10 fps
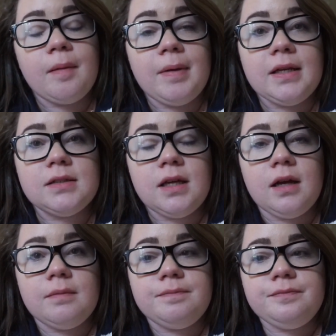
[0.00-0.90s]
make
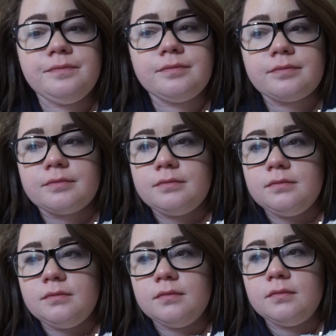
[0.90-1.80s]
some
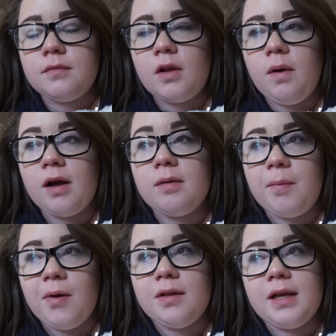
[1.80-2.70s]

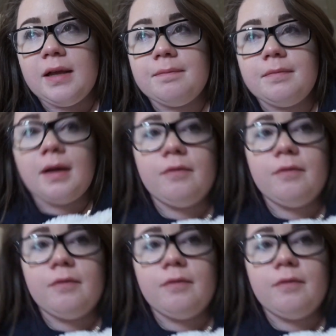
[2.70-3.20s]
guacamole.